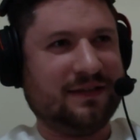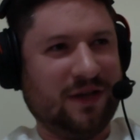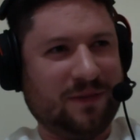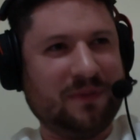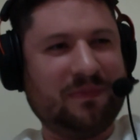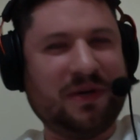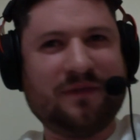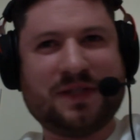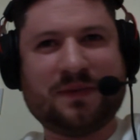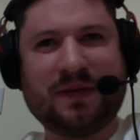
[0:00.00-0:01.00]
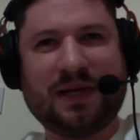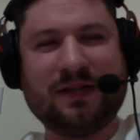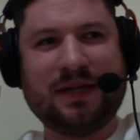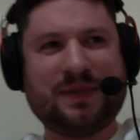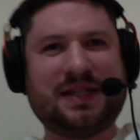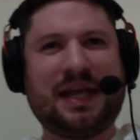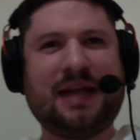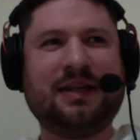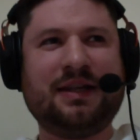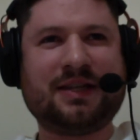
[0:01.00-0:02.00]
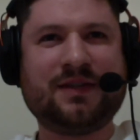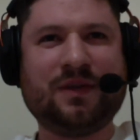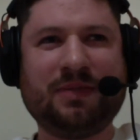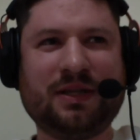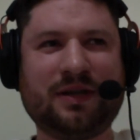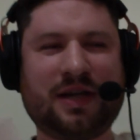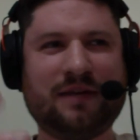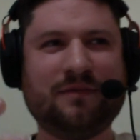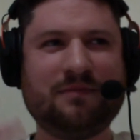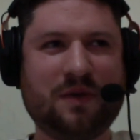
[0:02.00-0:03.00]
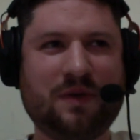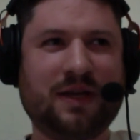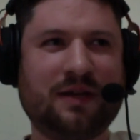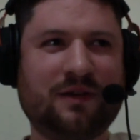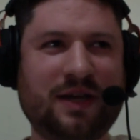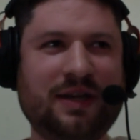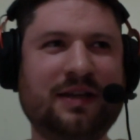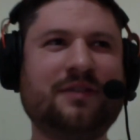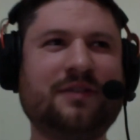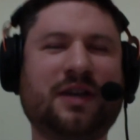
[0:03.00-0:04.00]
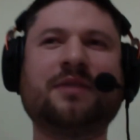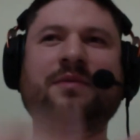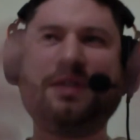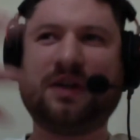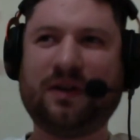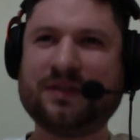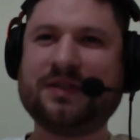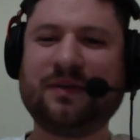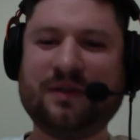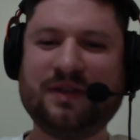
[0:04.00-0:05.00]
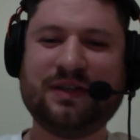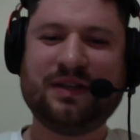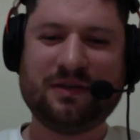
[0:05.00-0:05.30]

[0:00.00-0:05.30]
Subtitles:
up above as well, that was standing next to a pillar, kind of moaning and crying was also a